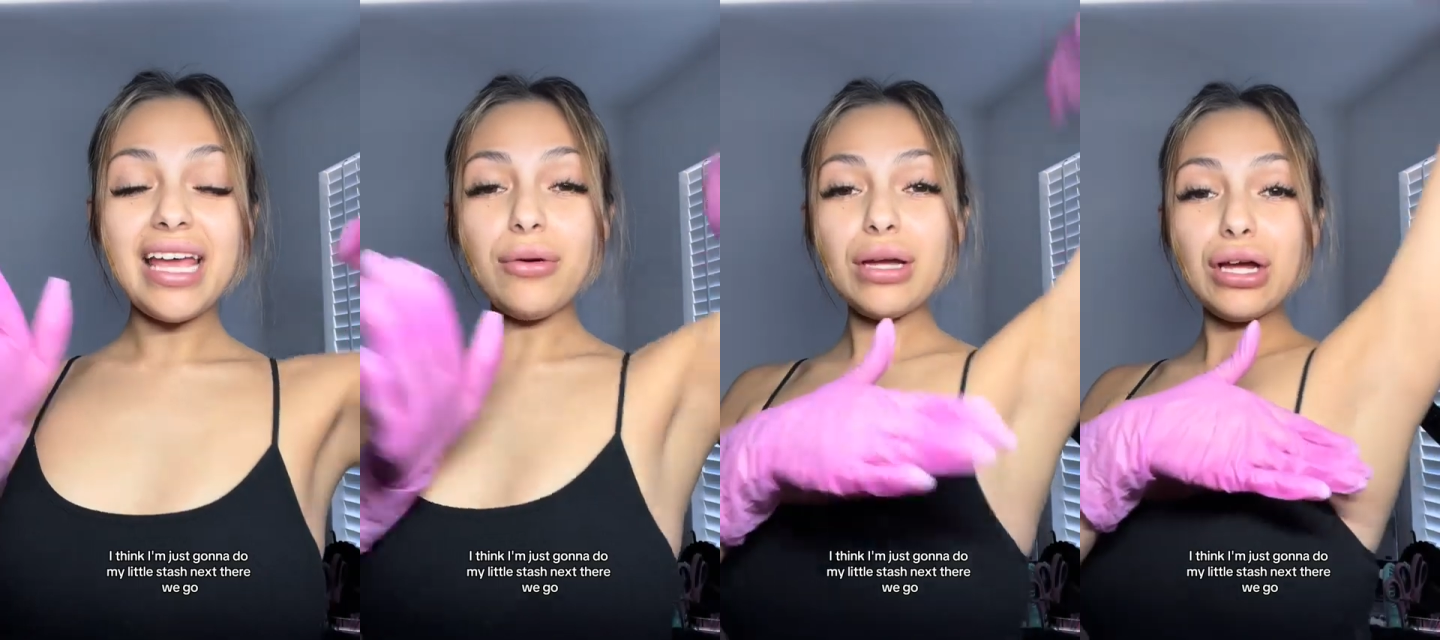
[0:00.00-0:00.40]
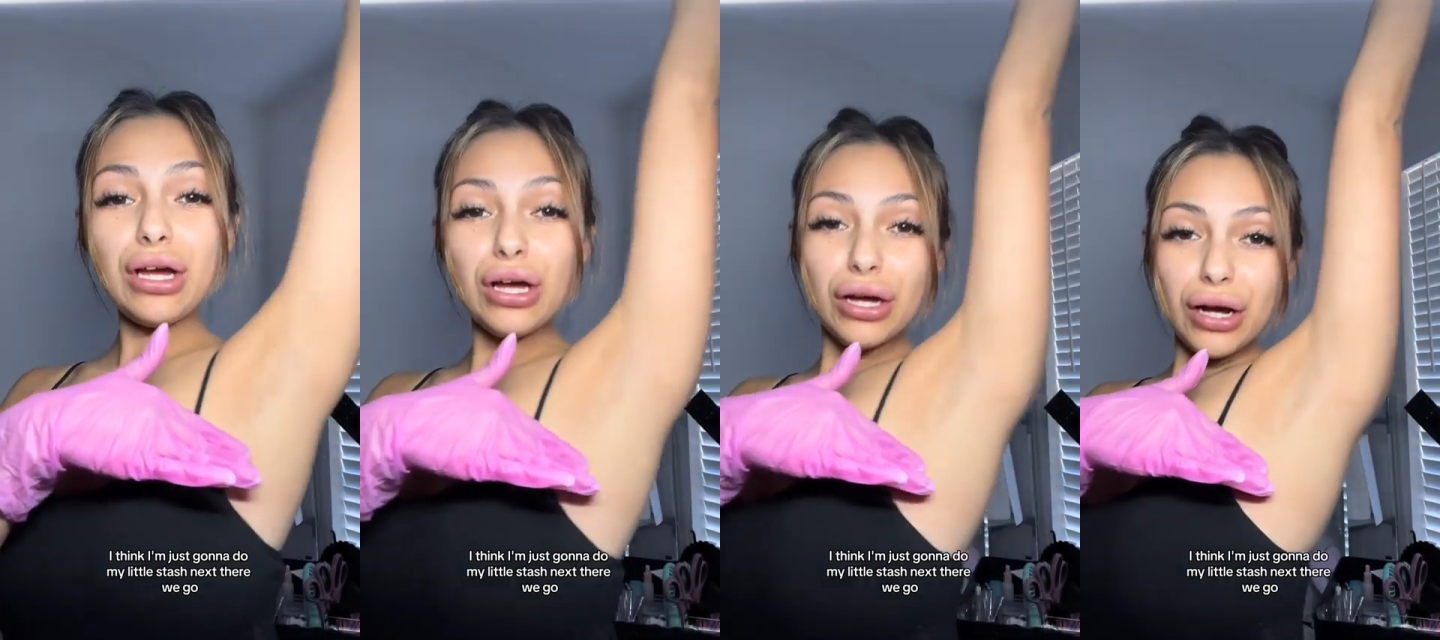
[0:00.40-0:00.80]
we
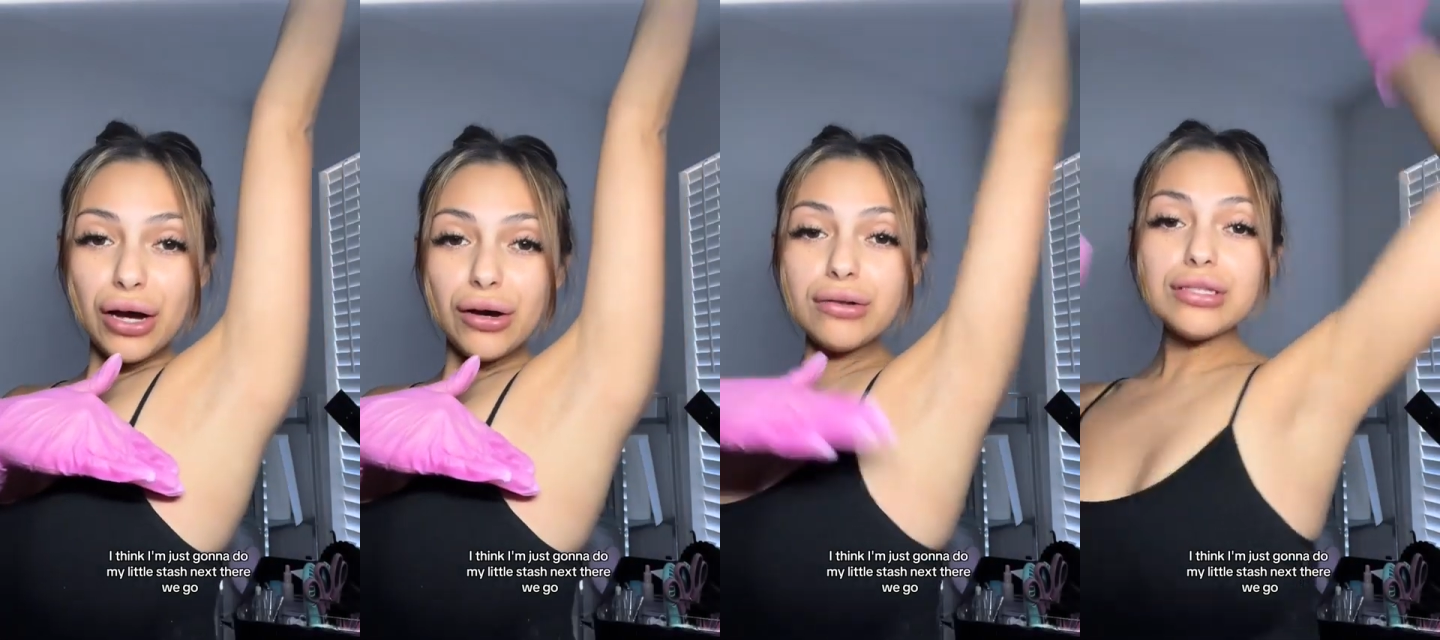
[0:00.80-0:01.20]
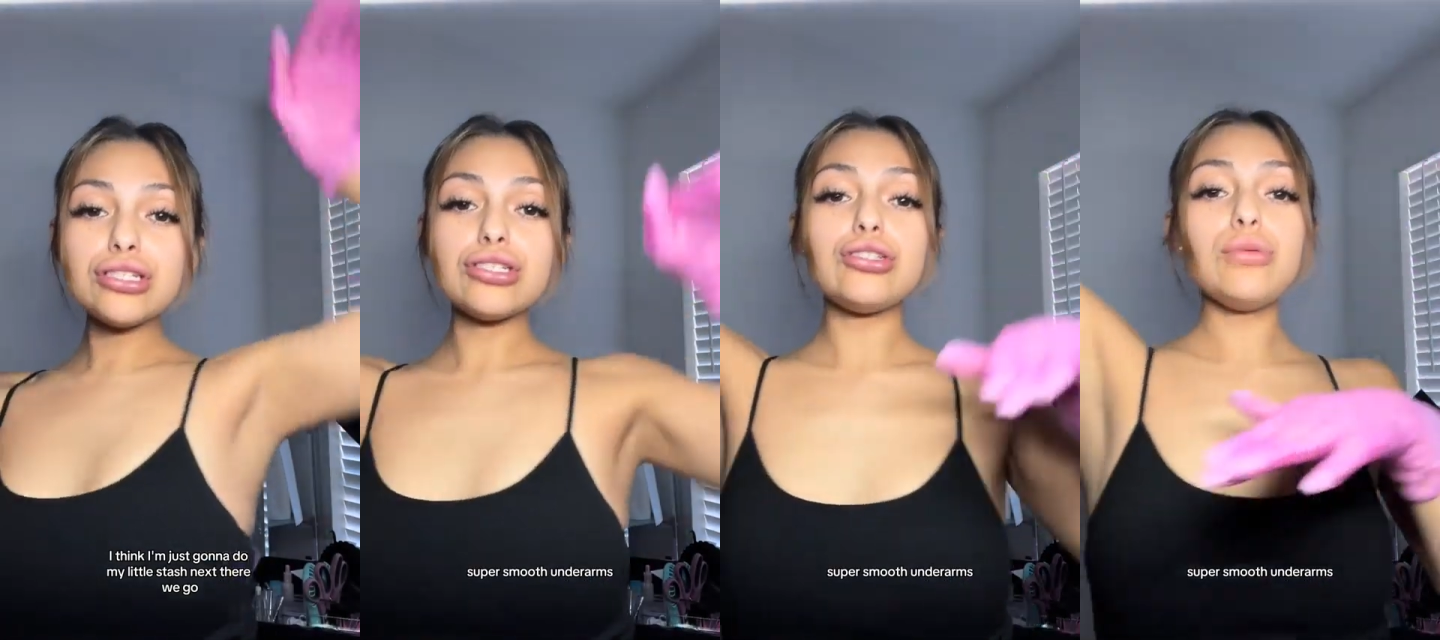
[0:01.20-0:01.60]
go,
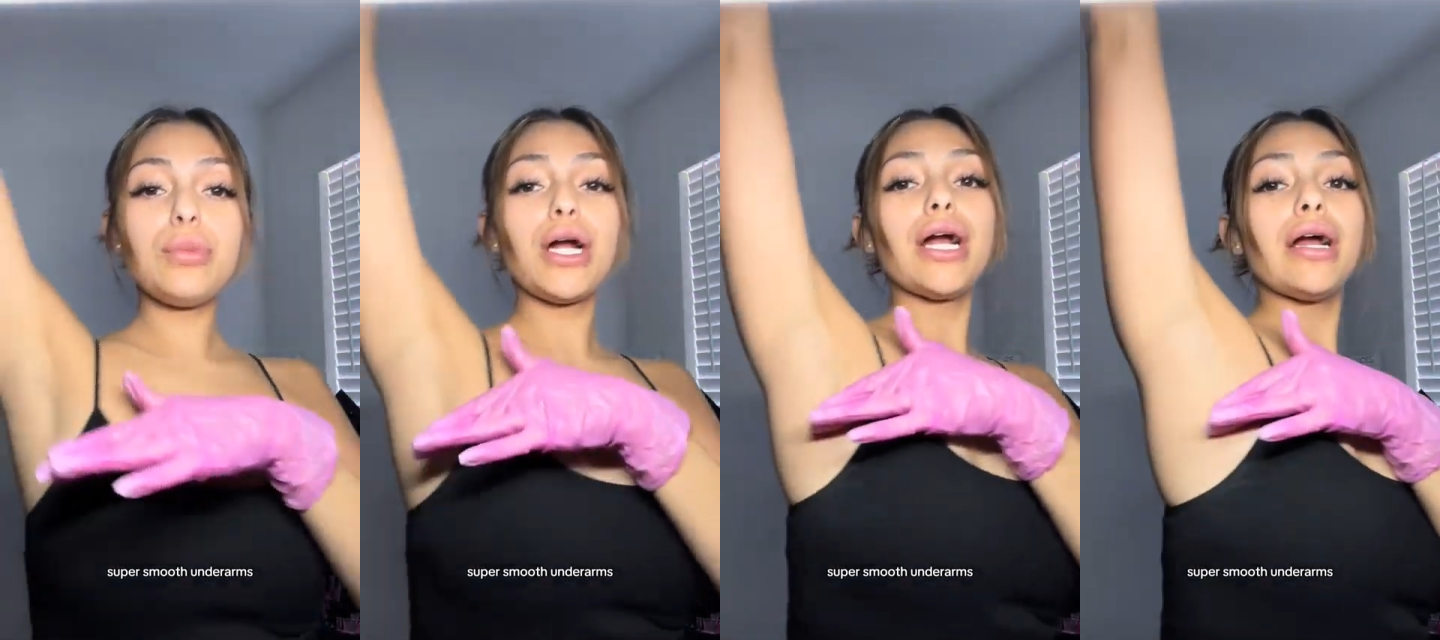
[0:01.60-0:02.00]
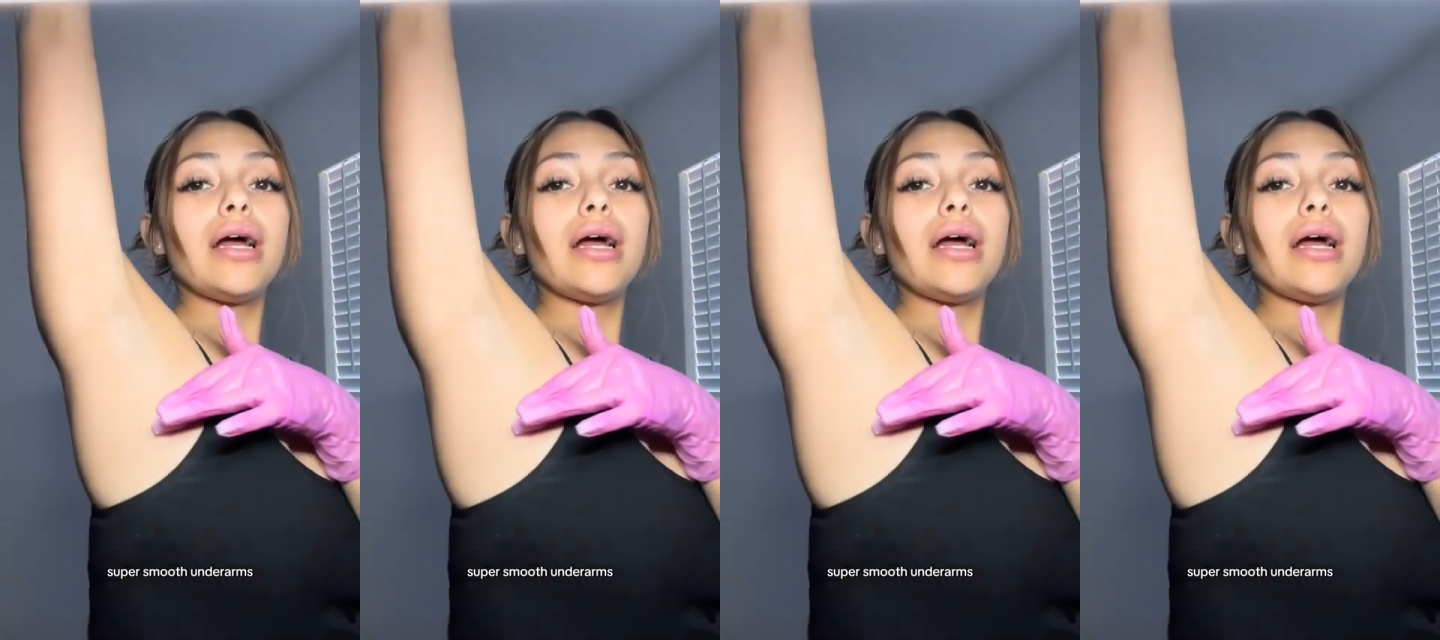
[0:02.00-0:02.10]
super